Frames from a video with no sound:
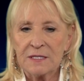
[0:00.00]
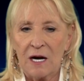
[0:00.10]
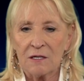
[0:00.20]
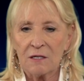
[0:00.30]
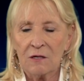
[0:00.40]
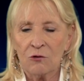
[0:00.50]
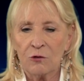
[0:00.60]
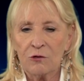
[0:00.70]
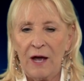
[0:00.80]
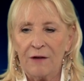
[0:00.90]
start,
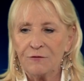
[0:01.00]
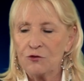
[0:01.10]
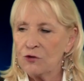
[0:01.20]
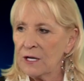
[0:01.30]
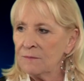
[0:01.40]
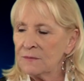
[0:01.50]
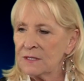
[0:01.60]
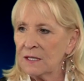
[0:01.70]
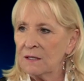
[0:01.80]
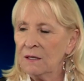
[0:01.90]
you have
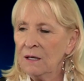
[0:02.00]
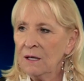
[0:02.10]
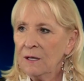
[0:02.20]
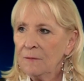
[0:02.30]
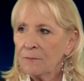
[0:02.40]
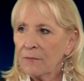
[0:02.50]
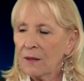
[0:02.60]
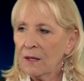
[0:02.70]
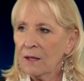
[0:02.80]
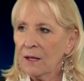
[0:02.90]
dreams,
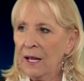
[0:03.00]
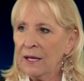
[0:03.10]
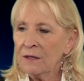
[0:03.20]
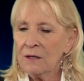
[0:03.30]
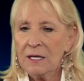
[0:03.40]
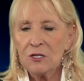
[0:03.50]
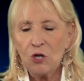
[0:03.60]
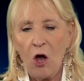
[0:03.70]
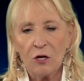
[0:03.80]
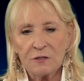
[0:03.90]
and he
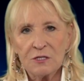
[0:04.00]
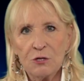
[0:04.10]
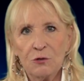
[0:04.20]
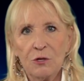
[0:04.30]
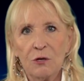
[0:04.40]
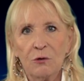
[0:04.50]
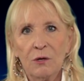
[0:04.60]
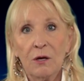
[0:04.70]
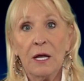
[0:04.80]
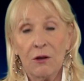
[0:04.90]
talks to
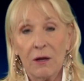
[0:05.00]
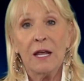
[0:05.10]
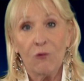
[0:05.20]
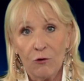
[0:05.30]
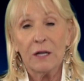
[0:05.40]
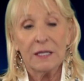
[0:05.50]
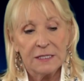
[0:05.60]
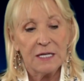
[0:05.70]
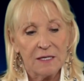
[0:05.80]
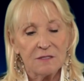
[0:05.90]
you. He really
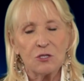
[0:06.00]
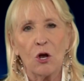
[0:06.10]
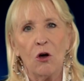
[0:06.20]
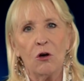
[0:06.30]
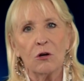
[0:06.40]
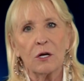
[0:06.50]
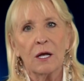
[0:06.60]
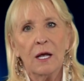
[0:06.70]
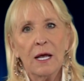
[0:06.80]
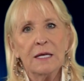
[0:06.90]
does talk.
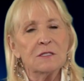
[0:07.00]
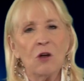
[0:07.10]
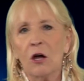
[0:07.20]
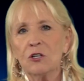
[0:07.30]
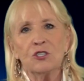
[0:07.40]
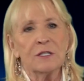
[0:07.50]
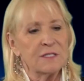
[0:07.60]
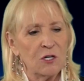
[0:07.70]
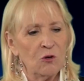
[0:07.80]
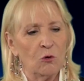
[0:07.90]
He's not
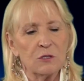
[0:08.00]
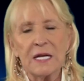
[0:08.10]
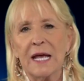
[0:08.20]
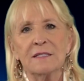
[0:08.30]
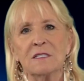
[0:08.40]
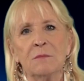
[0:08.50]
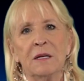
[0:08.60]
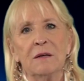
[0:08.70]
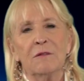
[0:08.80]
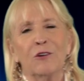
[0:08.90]
just an Old
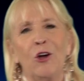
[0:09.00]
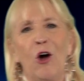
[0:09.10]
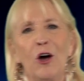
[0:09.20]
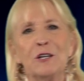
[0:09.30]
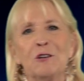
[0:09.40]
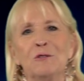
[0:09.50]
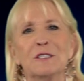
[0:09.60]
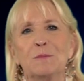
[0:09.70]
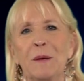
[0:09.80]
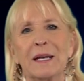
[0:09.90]
Testament God who
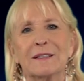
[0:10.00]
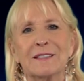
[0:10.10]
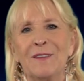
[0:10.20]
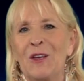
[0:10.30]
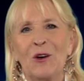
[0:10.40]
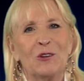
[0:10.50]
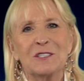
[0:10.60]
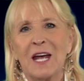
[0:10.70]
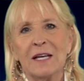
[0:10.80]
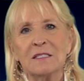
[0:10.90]
speaks in the Old
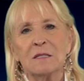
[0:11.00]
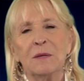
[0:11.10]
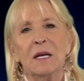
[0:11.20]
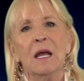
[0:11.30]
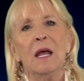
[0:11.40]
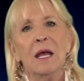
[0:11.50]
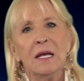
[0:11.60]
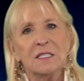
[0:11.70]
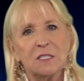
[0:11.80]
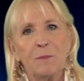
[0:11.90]
Testament.
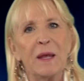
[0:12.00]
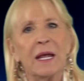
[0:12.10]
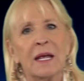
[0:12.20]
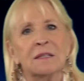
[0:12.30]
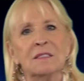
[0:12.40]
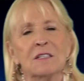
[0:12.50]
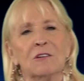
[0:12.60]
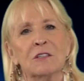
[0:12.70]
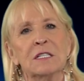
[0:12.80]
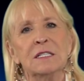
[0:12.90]
He's speaking
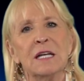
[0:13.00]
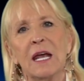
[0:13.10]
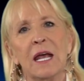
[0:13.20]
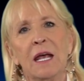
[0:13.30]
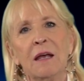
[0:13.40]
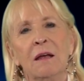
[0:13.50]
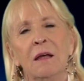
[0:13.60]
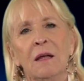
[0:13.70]
still today.